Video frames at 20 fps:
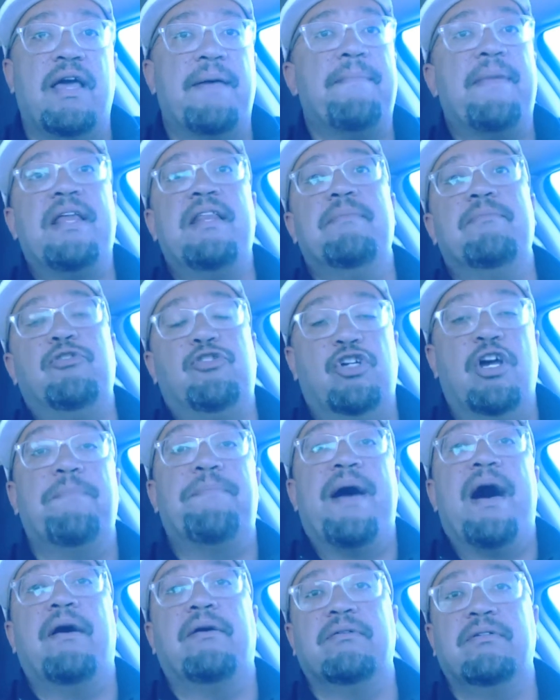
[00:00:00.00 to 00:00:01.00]
That made him
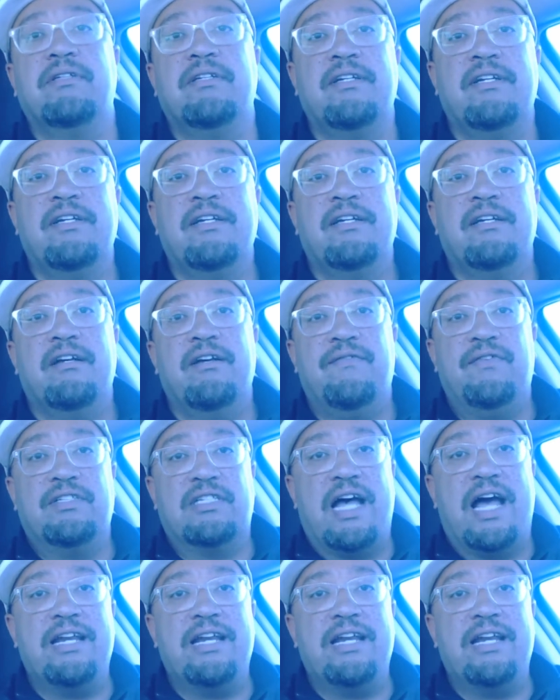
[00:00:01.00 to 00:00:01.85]
jump out of his